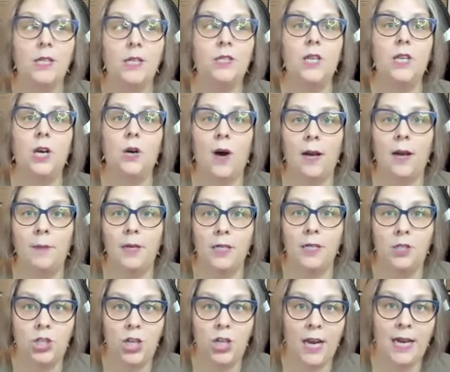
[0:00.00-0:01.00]
So I'm
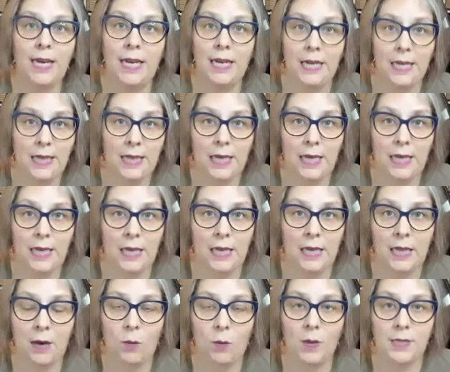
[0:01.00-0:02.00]
going to check
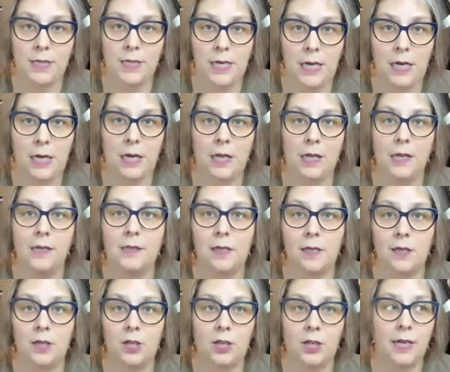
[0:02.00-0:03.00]
anything that wasn't eaten
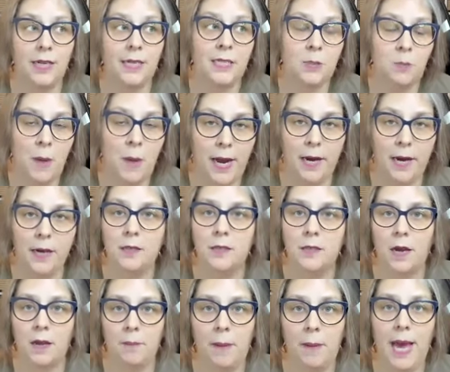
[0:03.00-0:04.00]
that's going to expire,
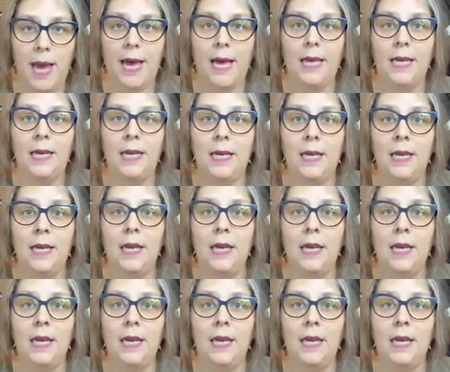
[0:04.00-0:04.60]
it's gone bad.